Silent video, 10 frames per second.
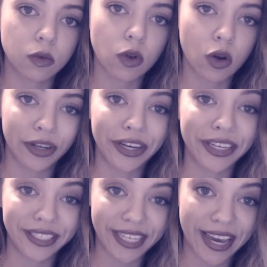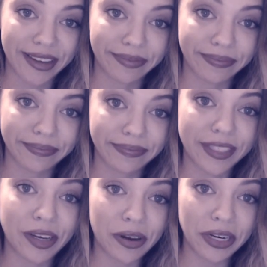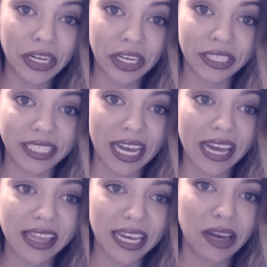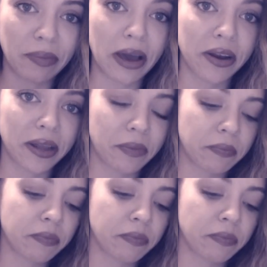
on a good day. On a good day, think about it.